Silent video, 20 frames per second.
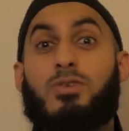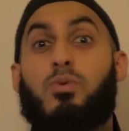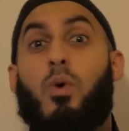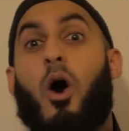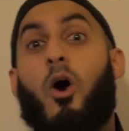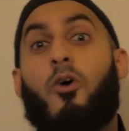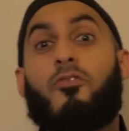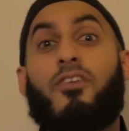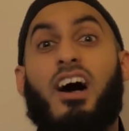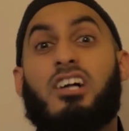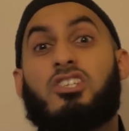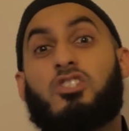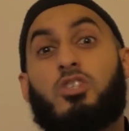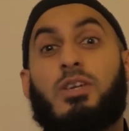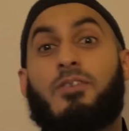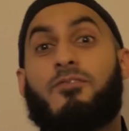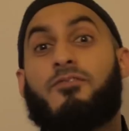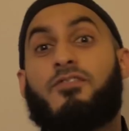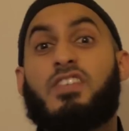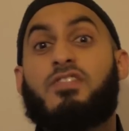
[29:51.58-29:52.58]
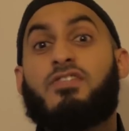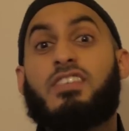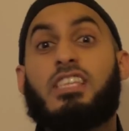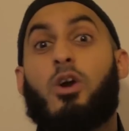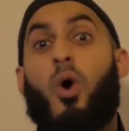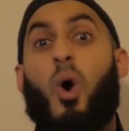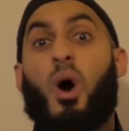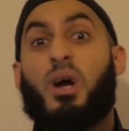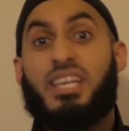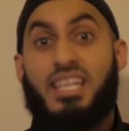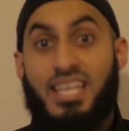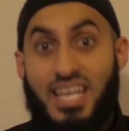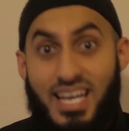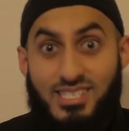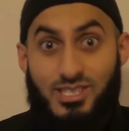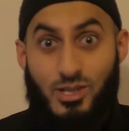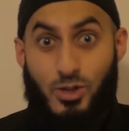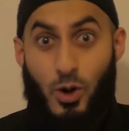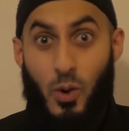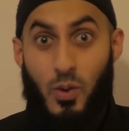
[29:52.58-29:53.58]
1250 odd
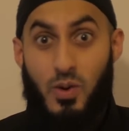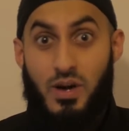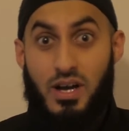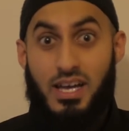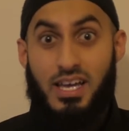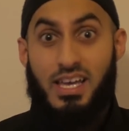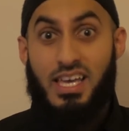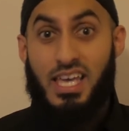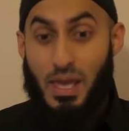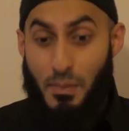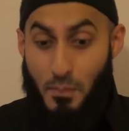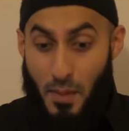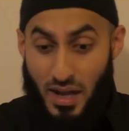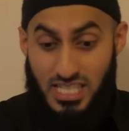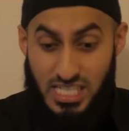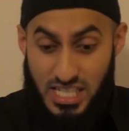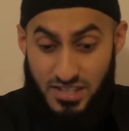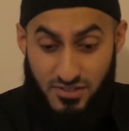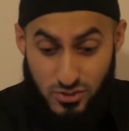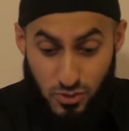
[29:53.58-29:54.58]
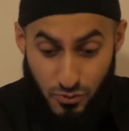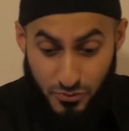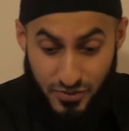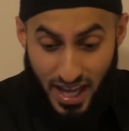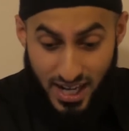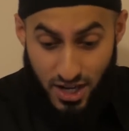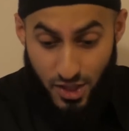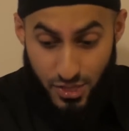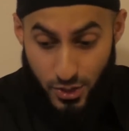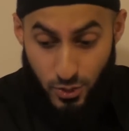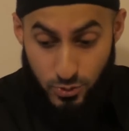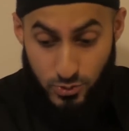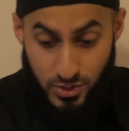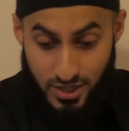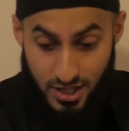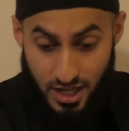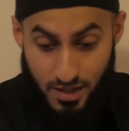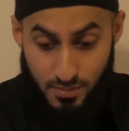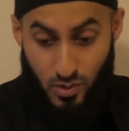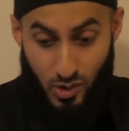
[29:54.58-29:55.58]
years ago. Imagine if Sufyan al-Thawri
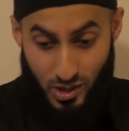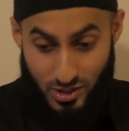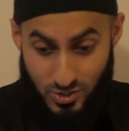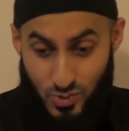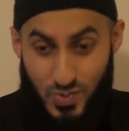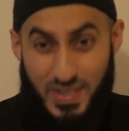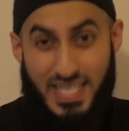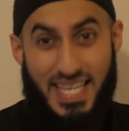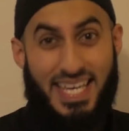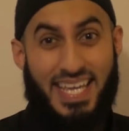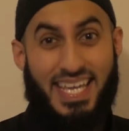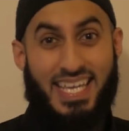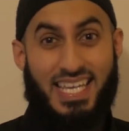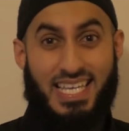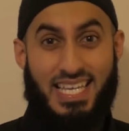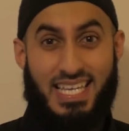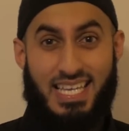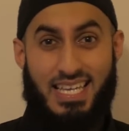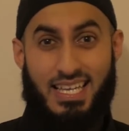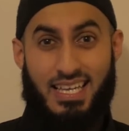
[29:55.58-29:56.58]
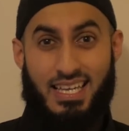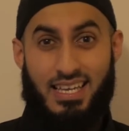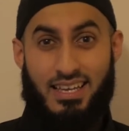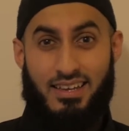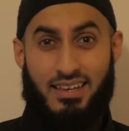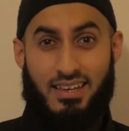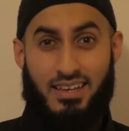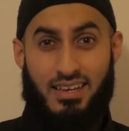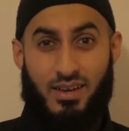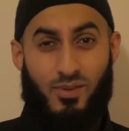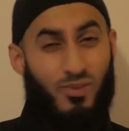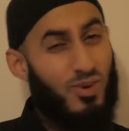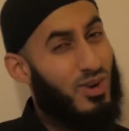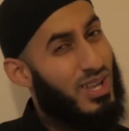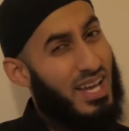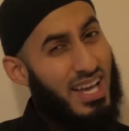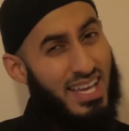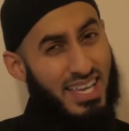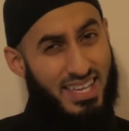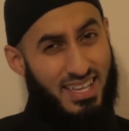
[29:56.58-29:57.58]
rahimahullah saw today.
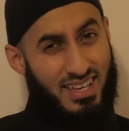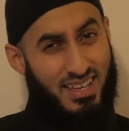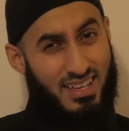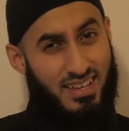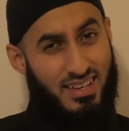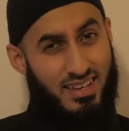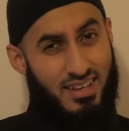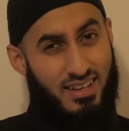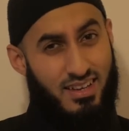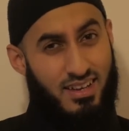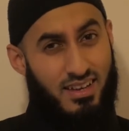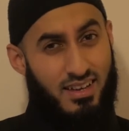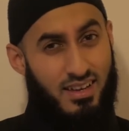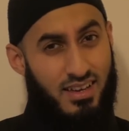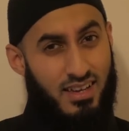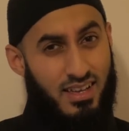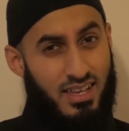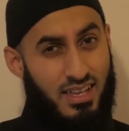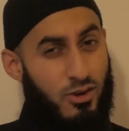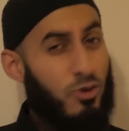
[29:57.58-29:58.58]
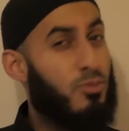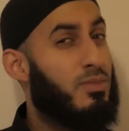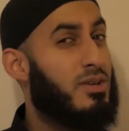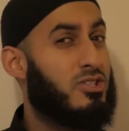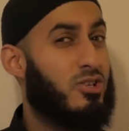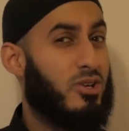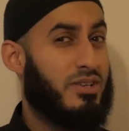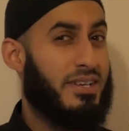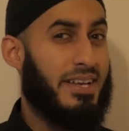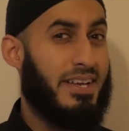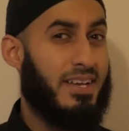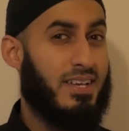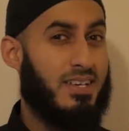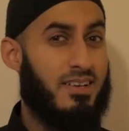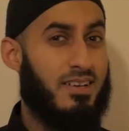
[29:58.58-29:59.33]
Wallahi, it would be shocking.